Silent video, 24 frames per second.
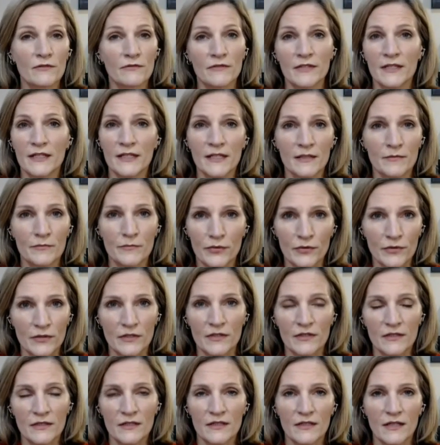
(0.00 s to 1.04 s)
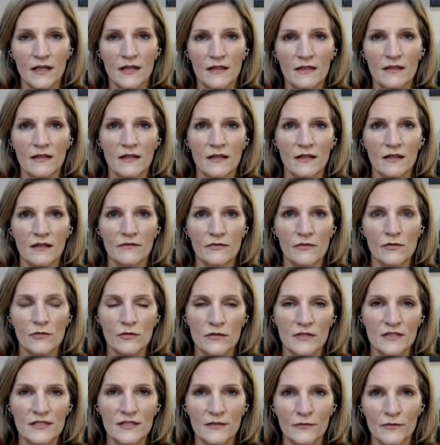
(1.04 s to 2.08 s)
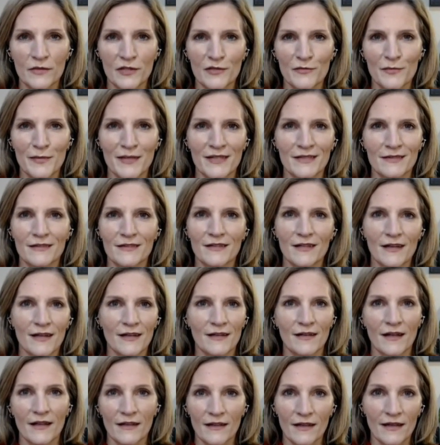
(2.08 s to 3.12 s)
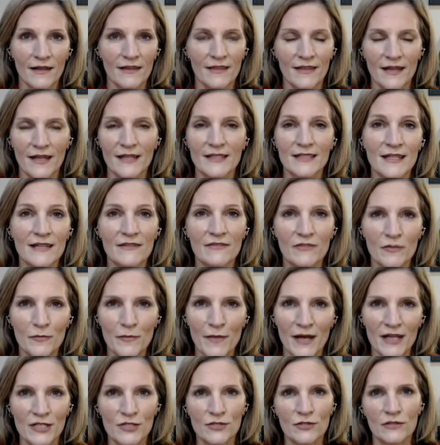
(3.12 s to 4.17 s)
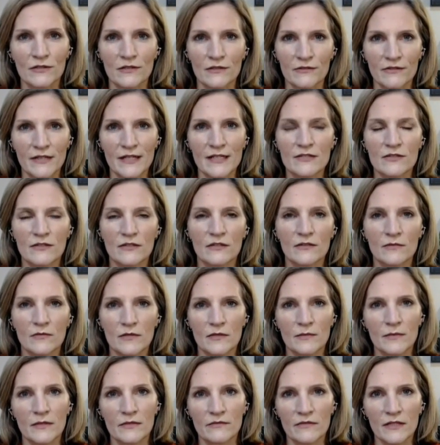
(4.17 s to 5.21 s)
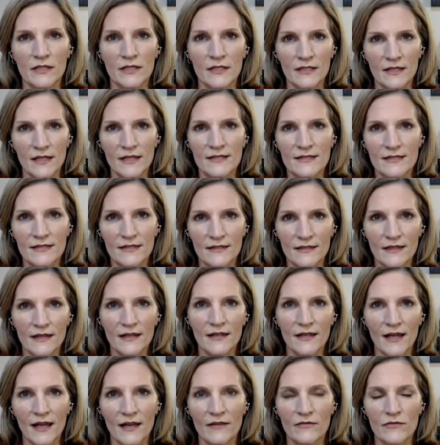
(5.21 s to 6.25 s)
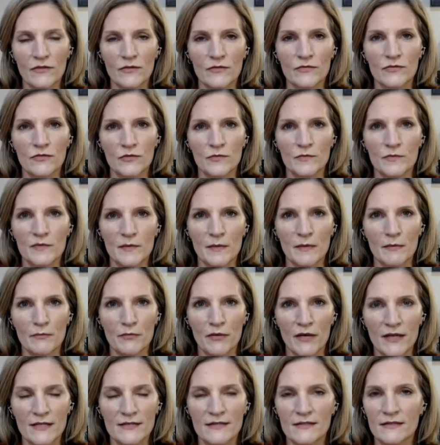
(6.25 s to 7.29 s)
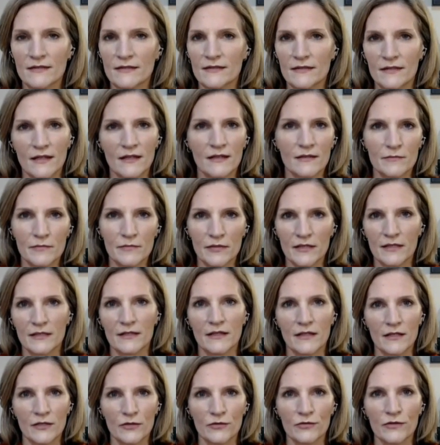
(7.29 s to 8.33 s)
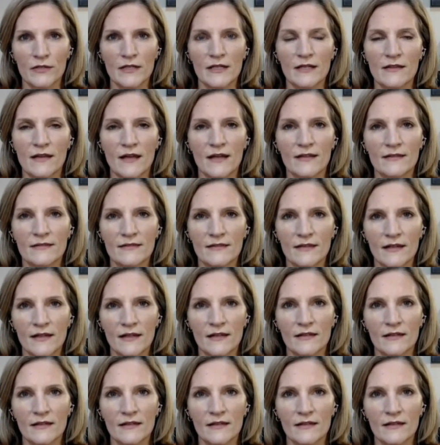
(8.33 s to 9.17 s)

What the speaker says: are really important, and I think, of course, it would have been, I like the idea of a magical eraser. It would have been really nice to not have those groups be present, and I completely agree that